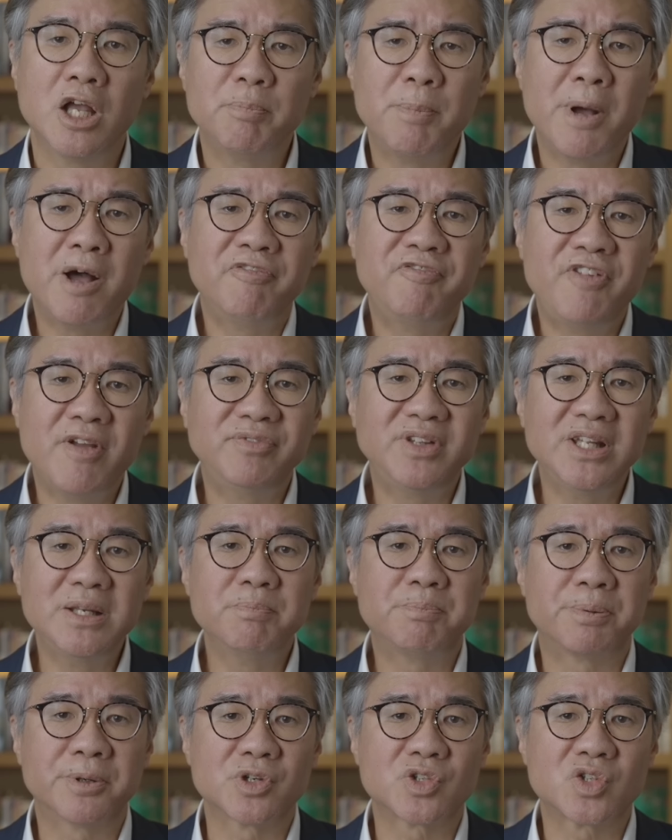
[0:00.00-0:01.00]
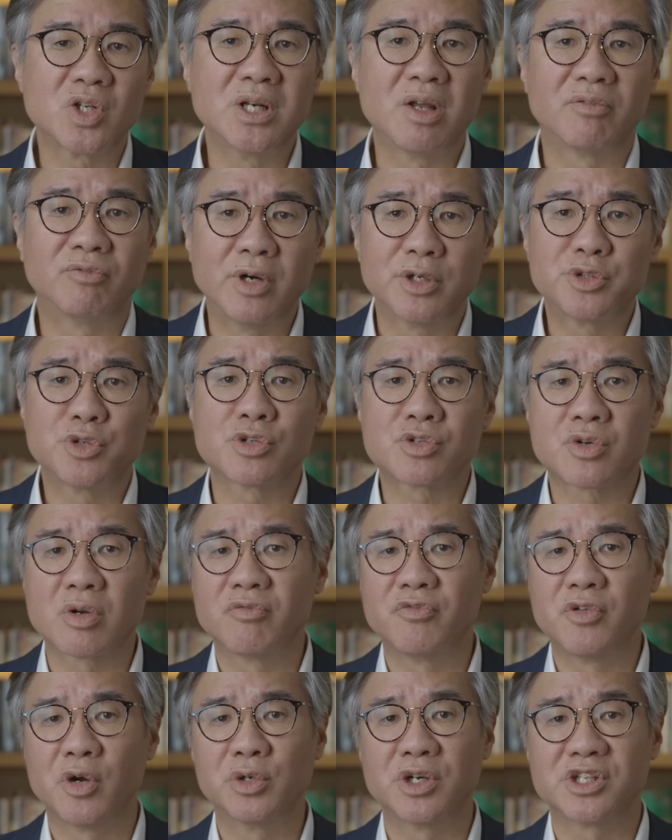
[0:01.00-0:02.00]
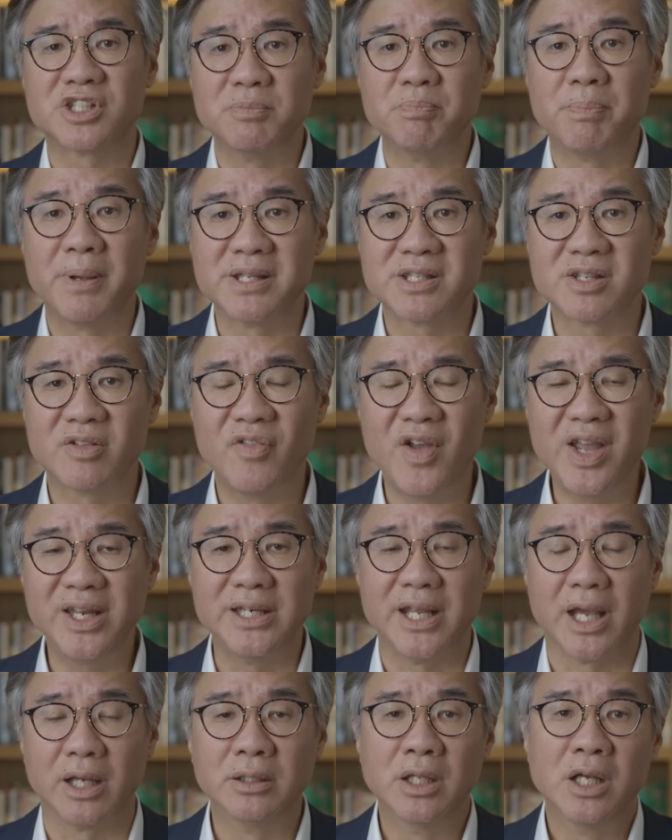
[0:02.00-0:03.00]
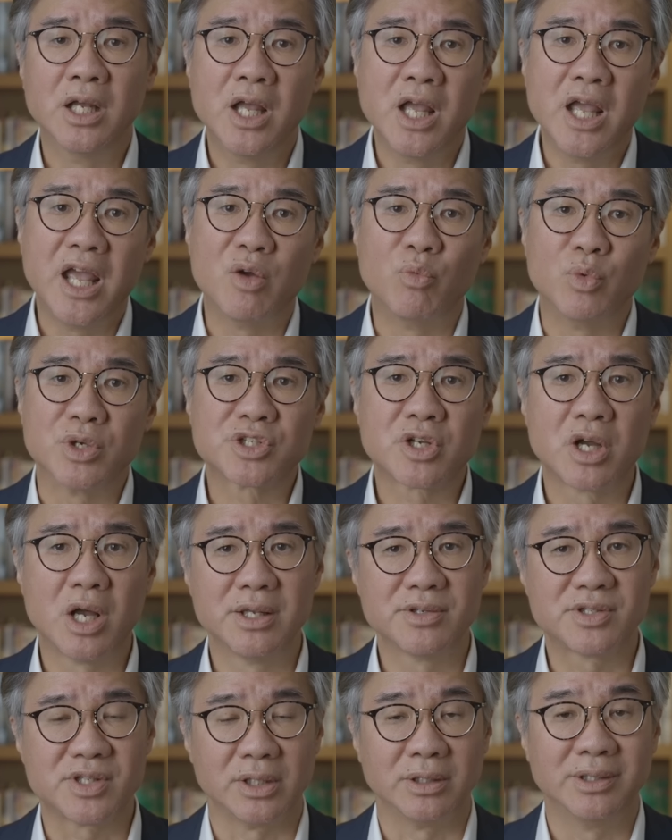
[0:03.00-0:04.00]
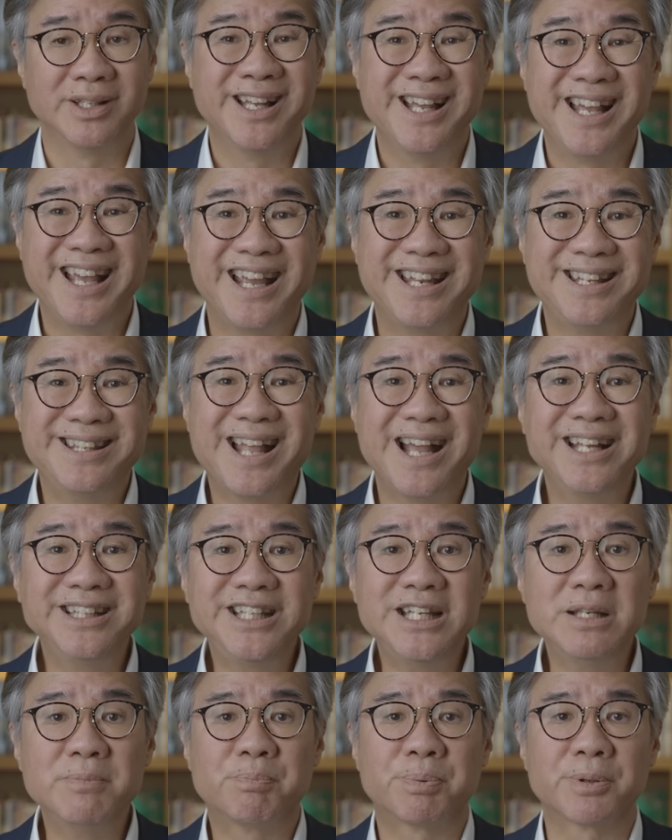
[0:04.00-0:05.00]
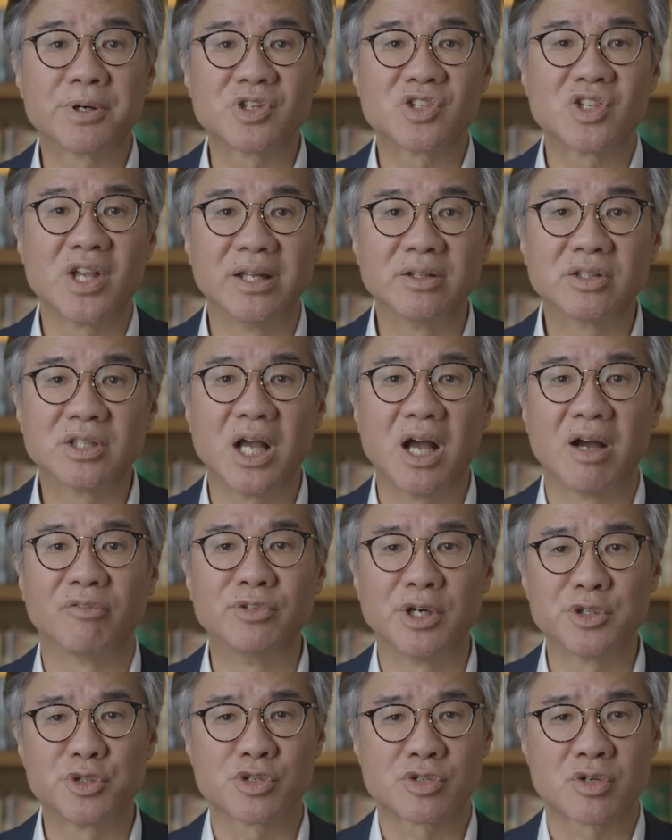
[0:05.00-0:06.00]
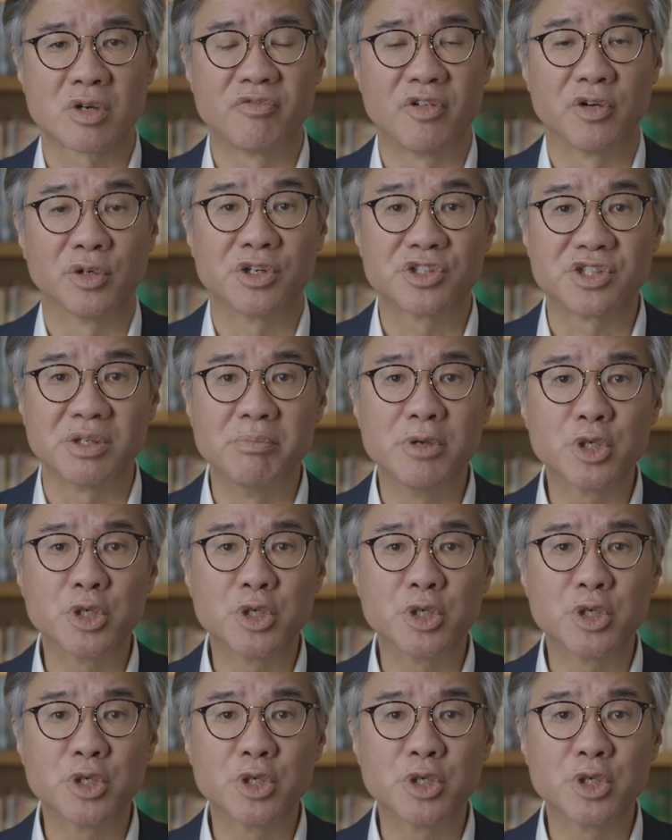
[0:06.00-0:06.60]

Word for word: About 15% of registered voters in Pennsylvania and Wisconsin and 19% of registered voters in